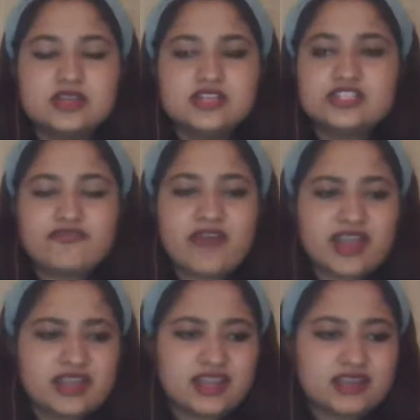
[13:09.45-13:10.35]
she
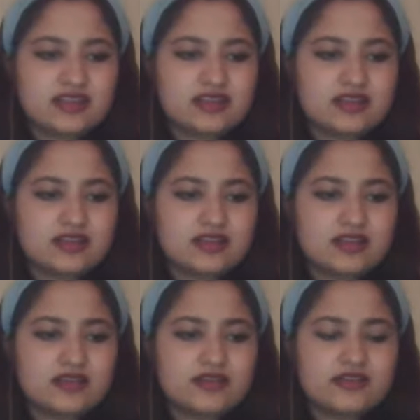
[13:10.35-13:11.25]
finally
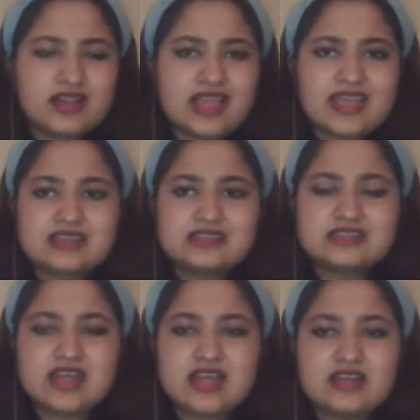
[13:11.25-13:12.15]
realized
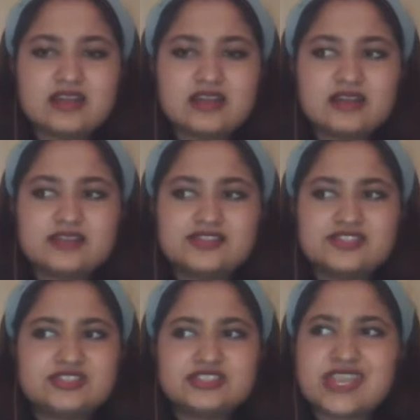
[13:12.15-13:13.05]
that
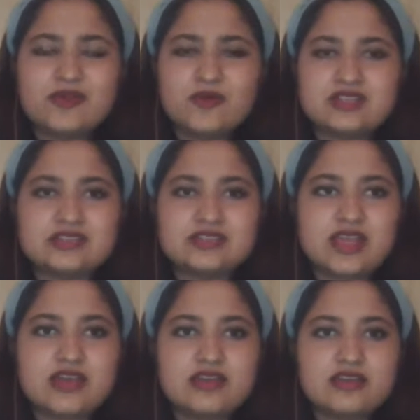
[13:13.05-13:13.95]
Jake wasn't
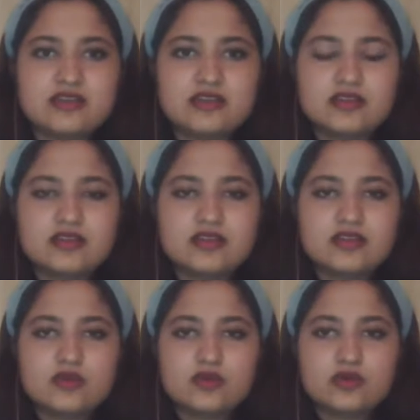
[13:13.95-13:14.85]
there.
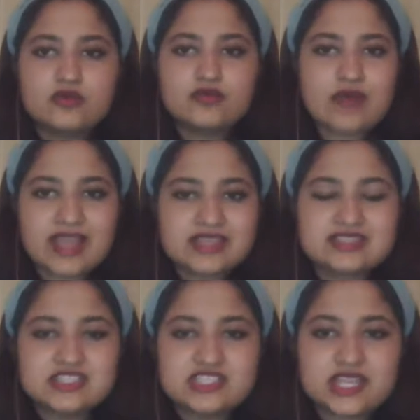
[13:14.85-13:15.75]
Why
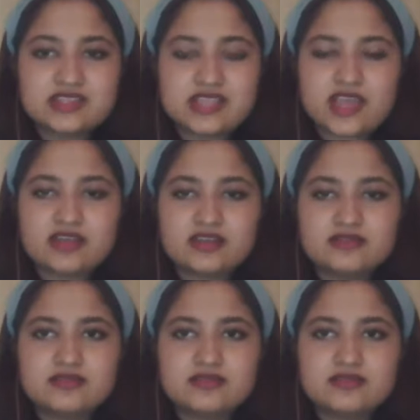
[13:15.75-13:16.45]
isn't Jake there?